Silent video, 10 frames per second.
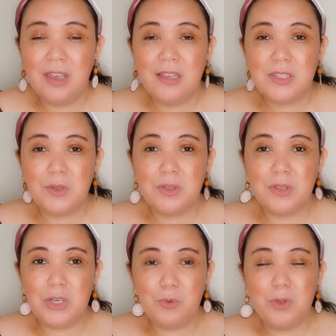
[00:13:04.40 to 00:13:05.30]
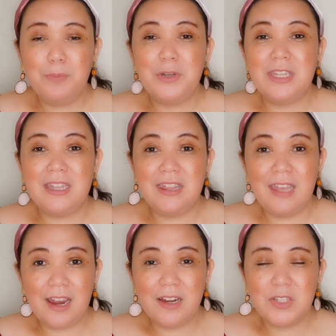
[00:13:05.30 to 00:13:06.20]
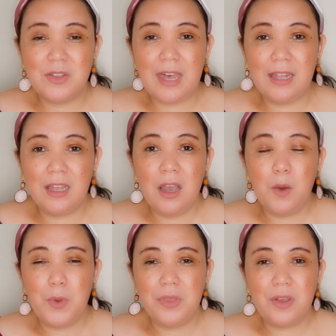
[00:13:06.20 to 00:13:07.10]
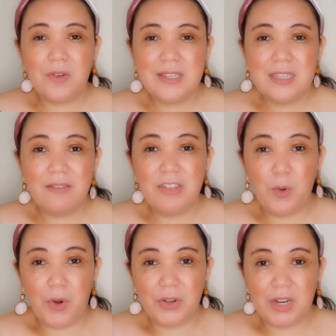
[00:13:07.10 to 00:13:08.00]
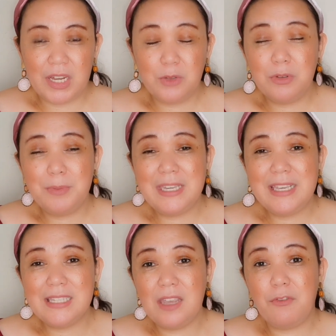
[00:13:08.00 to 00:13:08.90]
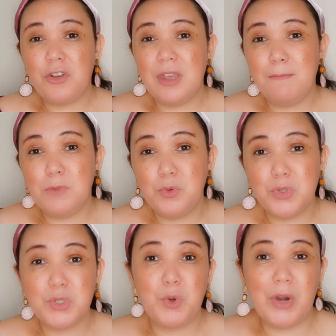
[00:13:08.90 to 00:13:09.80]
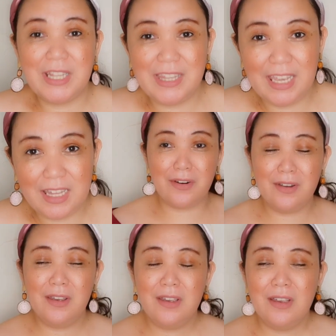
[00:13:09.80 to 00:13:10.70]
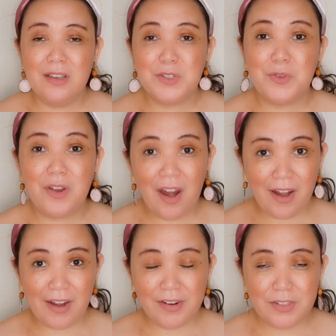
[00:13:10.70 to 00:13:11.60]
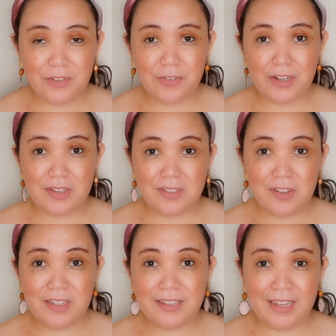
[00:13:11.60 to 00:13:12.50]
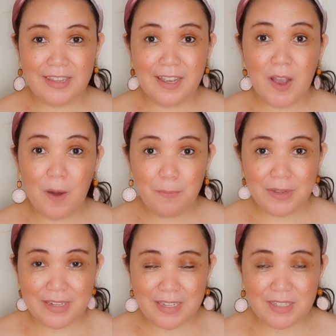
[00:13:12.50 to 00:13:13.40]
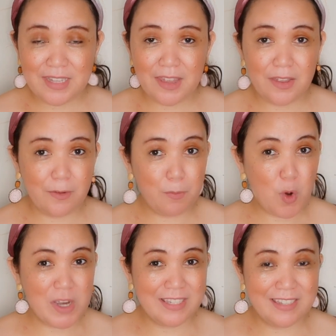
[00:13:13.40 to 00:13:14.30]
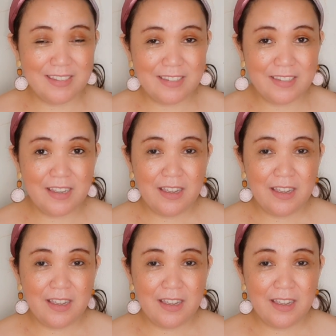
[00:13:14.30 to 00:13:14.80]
So you will put it there so that when they receive the order, it will be easy for them to sort it. So there are different consolidating companies, and their process